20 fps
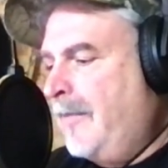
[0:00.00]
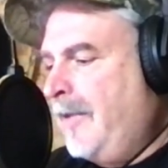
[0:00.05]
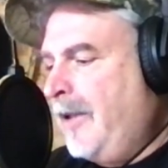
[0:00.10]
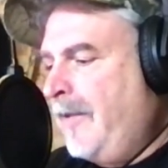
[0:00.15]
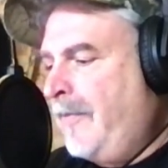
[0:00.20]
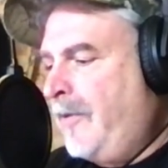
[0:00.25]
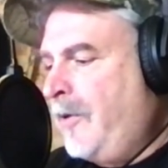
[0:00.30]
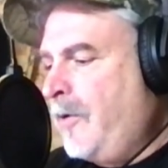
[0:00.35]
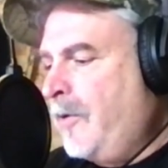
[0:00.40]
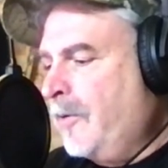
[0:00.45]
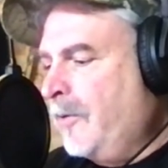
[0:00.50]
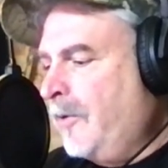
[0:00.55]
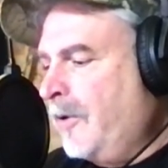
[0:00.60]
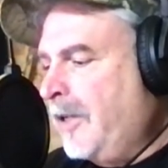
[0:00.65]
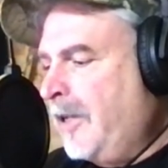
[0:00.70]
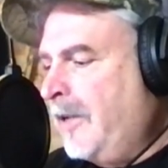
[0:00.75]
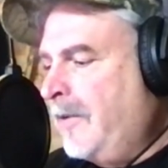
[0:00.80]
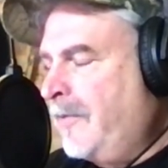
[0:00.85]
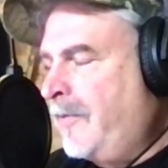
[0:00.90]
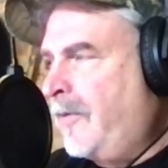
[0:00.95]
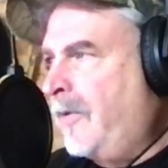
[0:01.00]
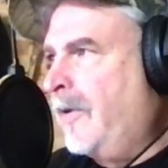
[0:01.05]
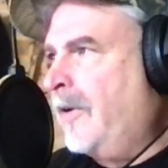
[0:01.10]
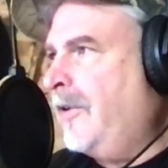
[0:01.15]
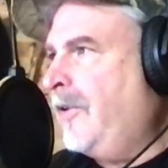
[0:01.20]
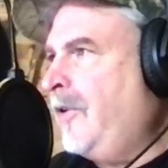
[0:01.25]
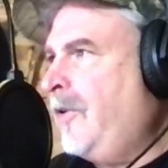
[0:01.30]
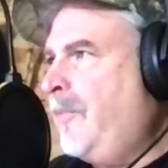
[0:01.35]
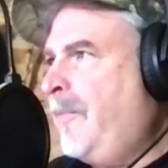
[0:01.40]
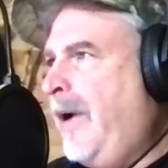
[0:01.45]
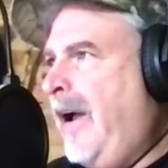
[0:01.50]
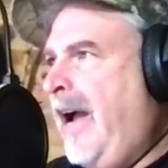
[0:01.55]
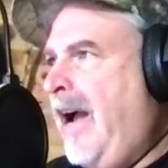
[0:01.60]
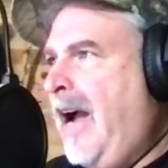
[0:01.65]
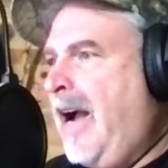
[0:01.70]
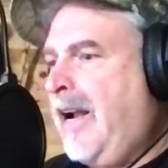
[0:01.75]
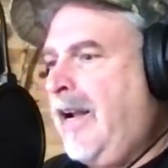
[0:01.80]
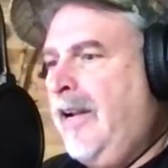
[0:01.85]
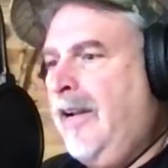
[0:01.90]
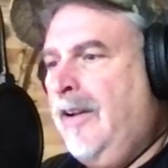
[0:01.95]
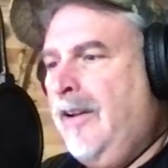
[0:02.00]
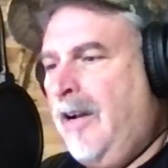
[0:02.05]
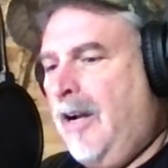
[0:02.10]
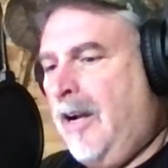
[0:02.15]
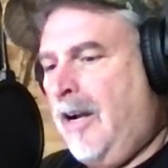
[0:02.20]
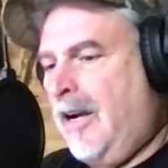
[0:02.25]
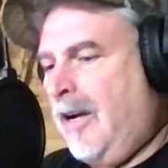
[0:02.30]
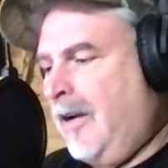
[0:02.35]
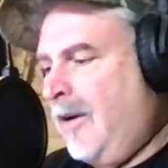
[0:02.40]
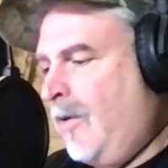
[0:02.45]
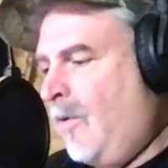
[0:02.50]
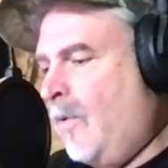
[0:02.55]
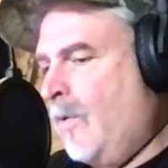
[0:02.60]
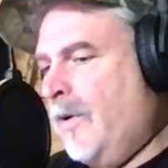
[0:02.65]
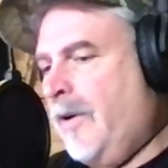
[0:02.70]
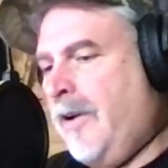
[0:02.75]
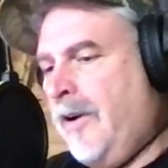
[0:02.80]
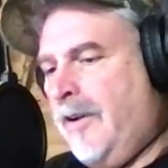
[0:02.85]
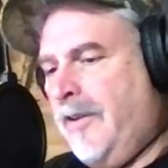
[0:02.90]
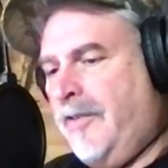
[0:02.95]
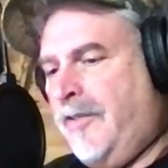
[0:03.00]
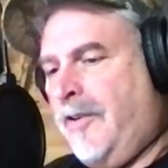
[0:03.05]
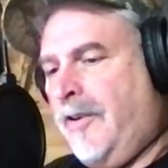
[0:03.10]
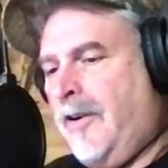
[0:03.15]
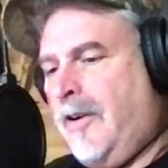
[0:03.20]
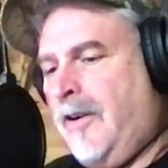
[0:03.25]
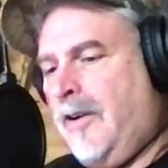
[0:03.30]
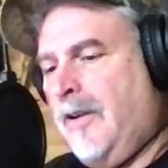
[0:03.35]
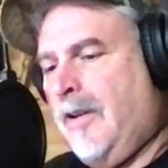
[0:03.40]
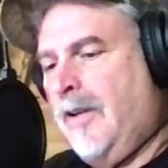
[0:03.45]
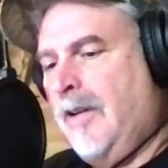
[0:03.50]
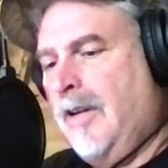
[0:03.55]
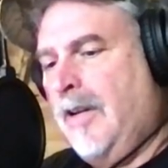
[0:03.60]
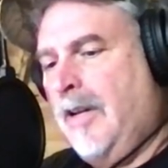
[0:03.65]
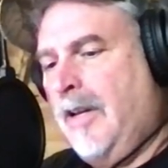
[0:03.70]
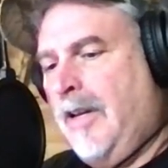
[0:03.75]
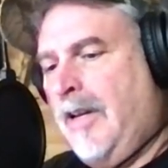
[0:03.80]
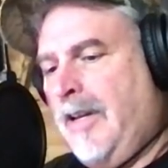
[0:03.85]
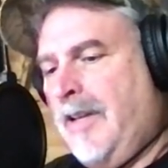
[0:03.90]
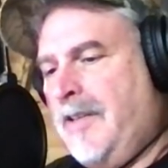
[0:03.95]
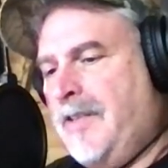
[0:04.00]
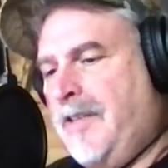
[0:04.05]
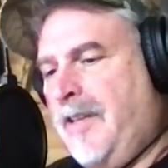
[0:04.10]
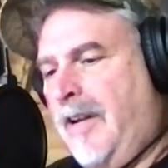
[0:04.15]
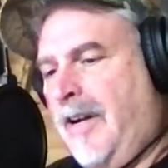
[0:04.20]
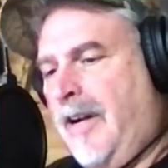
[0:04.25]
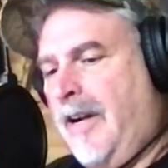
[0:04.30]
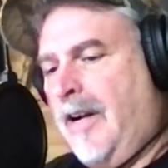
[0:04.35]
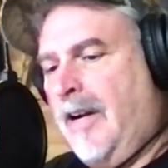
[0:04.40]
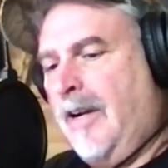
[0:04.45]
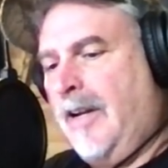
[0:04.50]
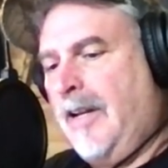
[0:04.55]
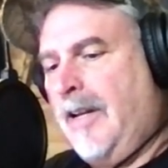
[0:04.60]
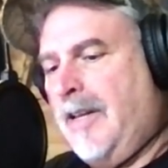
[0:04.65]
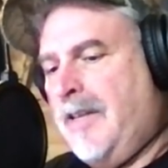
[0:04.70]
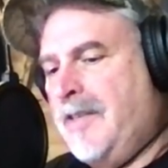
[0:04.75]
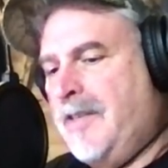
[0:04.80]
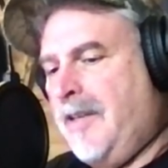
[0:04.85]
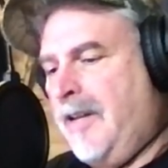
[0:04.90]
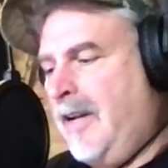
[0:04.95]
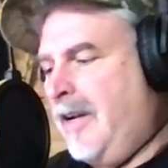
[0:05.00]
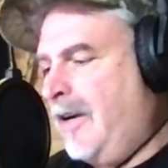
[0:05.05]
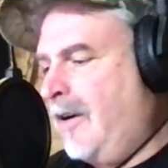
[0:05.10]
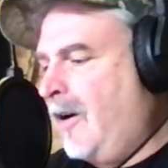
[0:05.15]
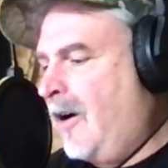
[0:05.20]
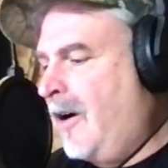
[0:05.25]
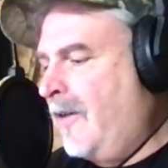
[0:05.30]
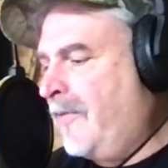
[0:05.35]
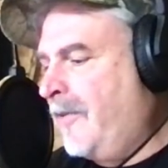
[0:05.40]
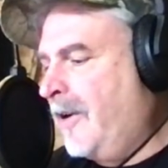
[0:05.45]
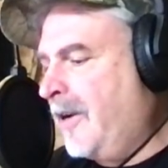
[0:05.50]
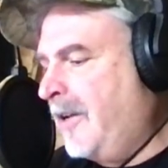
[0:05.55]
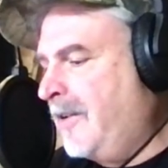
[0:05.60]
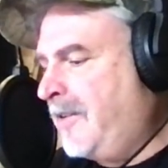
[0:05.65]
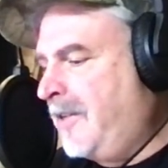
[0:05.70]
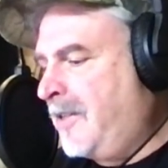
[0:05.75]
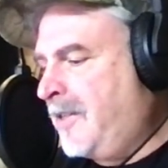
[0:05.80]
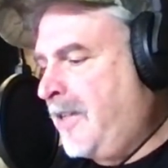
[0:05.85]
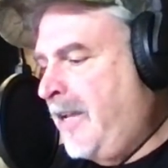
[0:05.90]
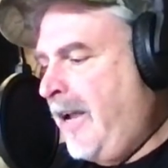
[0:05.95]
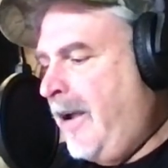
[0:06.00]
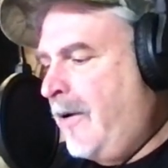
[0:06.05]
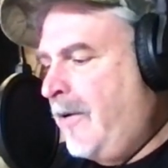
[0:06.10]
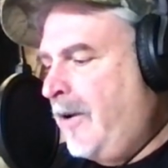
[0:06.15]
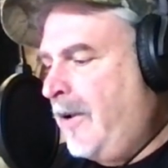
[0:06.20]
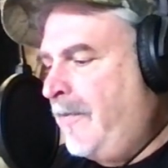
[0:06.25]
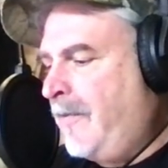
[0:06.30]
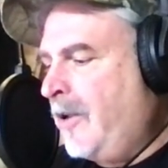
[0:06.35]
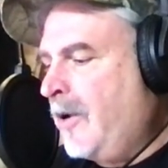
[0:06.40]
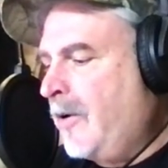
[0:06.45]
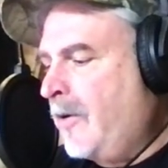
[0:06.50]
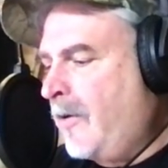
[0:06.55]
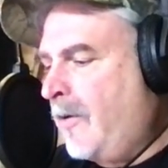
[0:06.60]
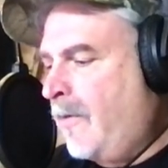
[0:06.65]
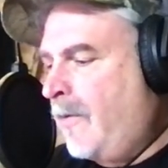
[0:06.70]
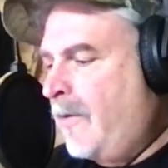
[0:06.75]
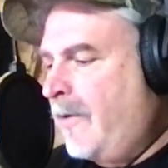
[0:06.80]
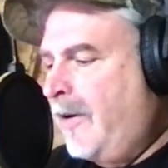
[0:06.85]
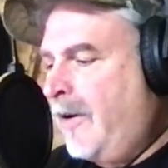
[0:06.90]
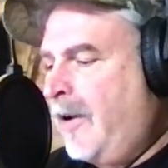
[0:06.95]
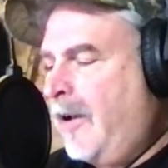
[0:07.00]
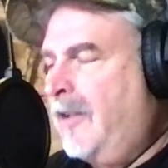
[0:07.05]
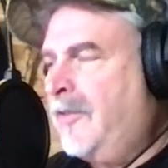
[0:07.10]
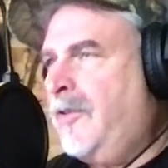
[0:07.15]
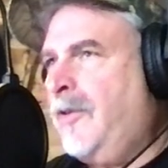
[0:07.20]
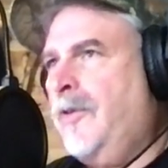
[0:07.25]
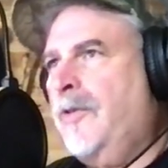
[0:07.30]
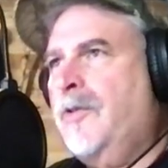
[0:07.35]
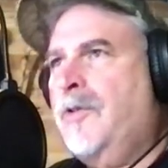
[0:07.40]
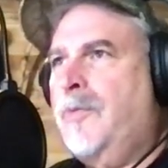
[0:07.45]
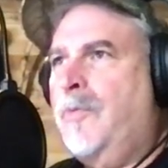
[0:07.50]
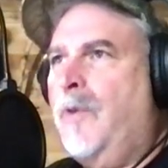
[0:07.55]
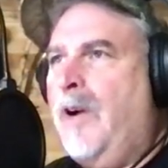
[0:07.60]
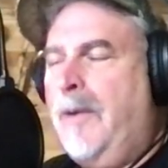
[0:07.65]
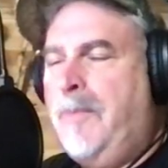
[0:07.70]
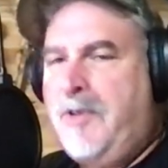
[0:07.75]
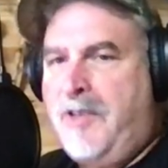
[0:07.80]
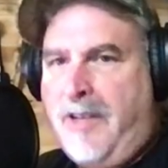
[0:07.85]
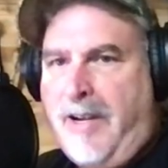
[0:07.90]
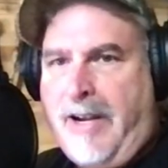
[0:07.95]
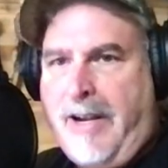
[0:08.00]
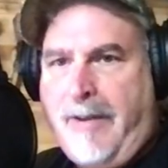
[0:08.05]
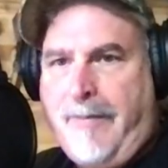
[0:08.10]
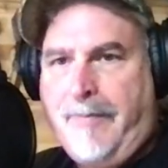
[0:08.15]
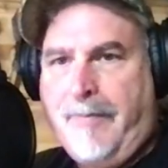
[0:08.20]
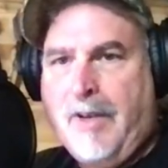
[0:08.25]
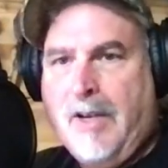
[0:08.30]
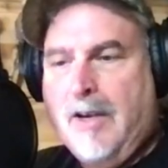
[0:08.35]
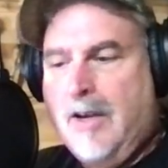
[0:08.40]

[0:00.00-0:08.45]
If you are looking for a new pack, Horn Hunter is offering a discount. If you go to Horn Hunter's website,